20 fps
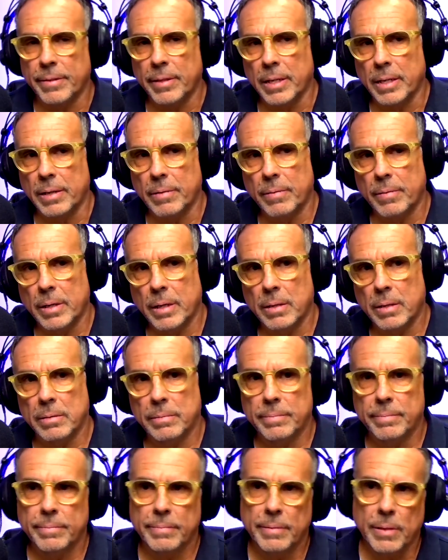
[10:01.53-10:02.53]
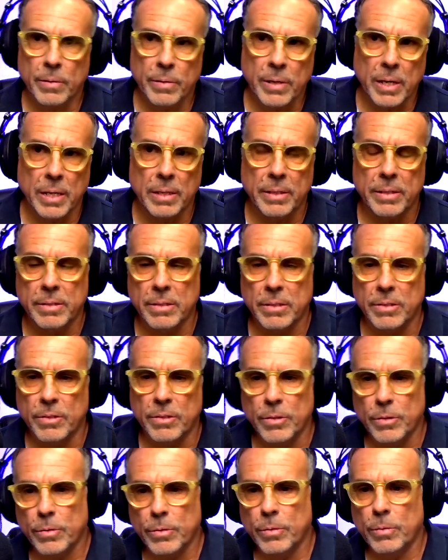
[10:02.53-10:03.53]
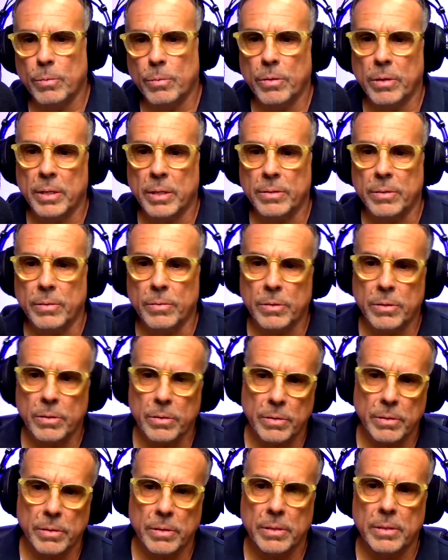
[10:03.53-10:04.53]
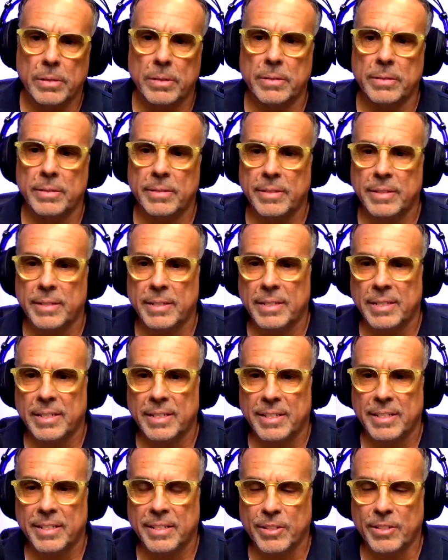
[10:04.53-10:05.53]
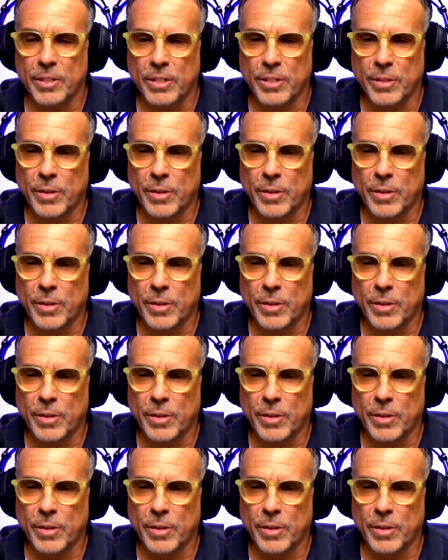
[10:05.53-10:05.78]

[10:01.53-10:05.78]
like, well, okay, this is new, we're not so sure? Do you